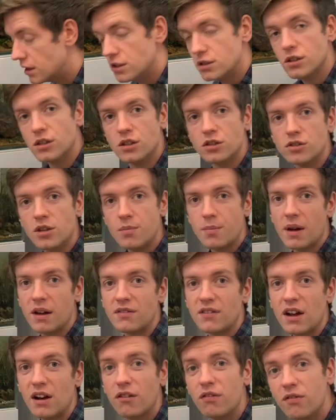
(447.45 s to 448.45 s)
So the shrimp
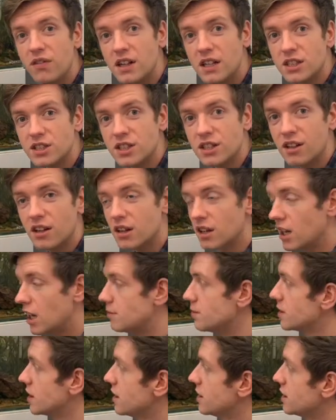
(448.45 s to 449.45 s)
have now finished their
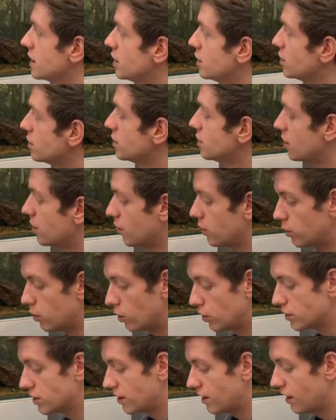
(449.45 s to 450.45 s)
acclimatization. The
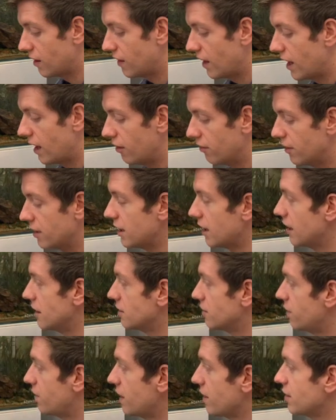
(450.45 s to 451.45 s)
water that they are in
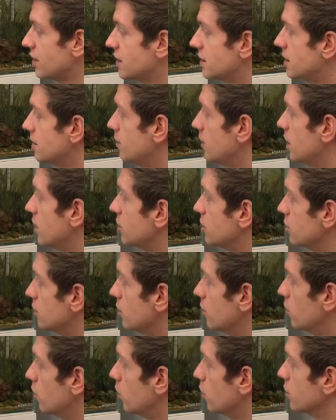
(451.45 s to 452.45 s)
is very similar
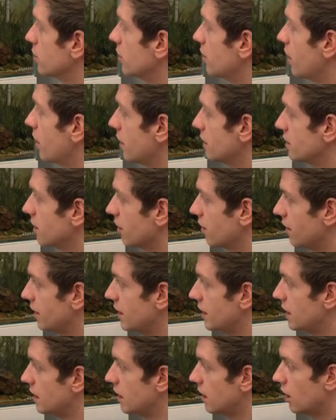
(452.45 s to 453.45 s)
to the water that
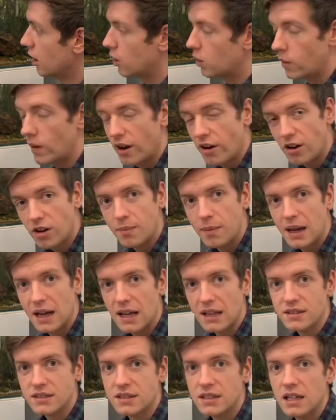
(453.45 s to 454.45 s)
the aquarium
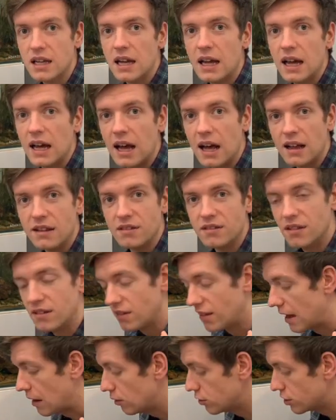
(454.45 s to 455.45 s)
has, and
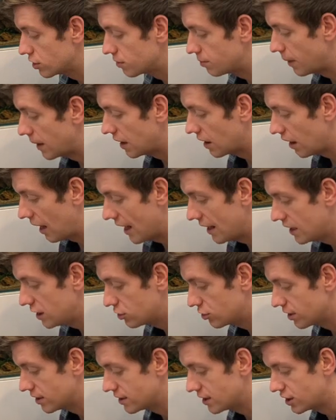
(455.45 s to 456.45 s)
that will just make any
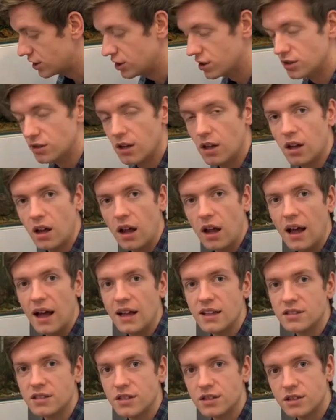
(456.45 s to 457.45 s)
transition
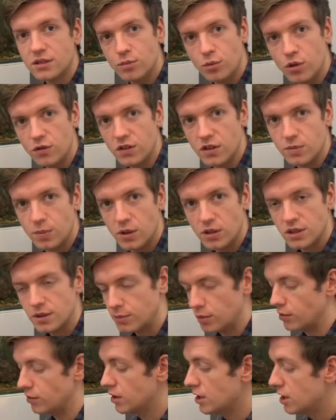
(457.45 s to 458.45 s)
as smooth as
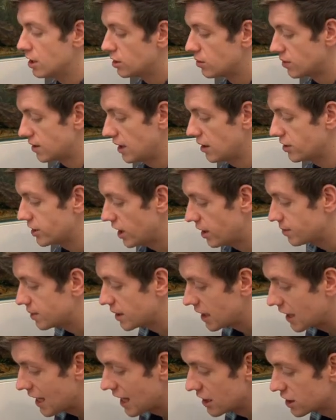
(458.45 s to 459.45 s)
possible. So it's now time to
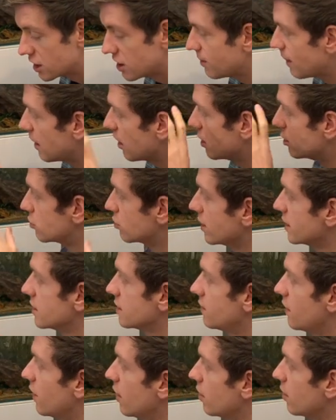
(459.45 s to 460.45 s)
catch them out and
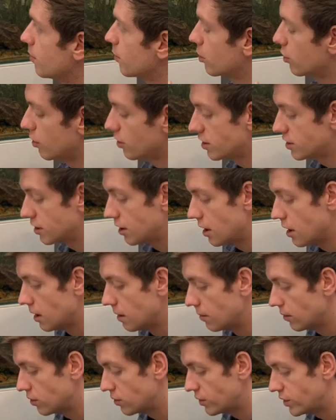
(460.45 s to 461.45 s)
transfer them across,
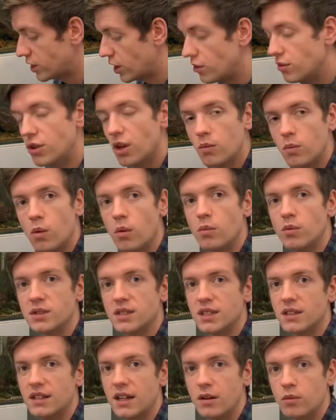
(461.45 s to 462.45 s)
because we don't know what was
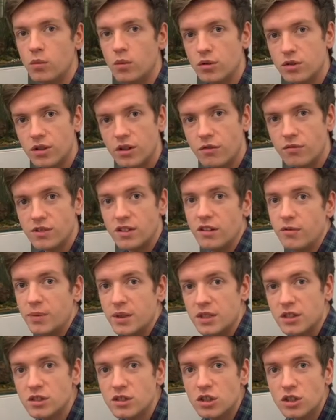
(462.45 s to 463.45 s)
in their water. Obviously, they've
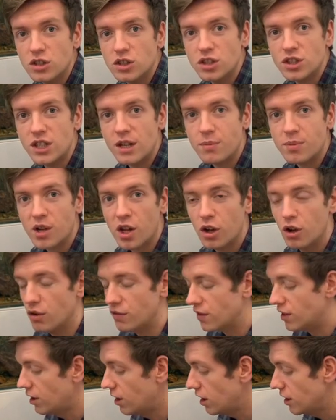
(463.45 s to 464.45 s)
been shipped
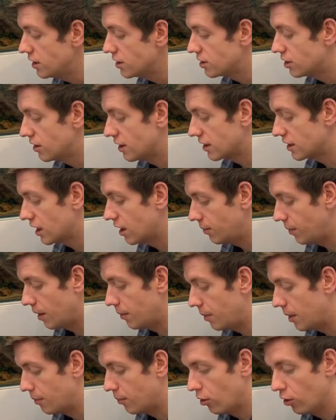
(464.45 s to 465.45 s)
overnight, so there's going to be a
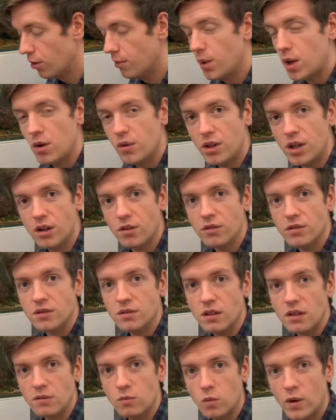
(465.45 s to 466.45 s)
bit more ammonia
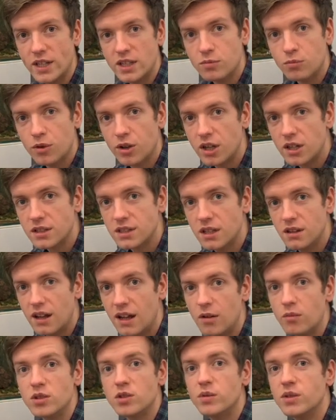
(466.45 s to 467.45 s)
and waste products in
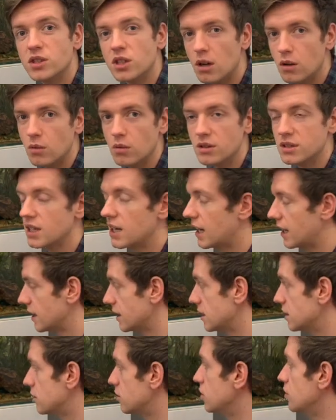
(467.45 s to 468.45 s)
there, which we don't want to add
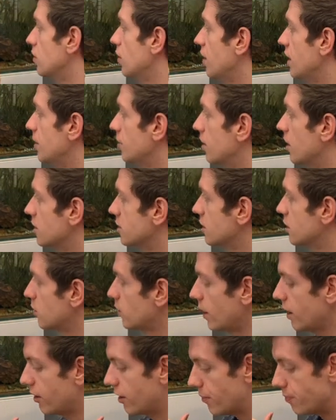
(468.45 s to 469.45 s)
into the planted
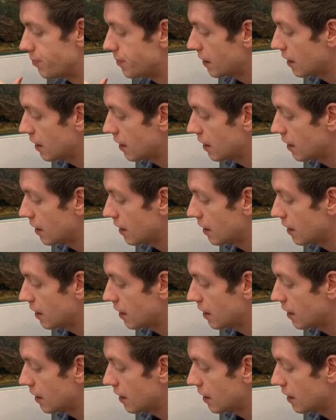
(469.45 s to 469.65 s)
aquarium.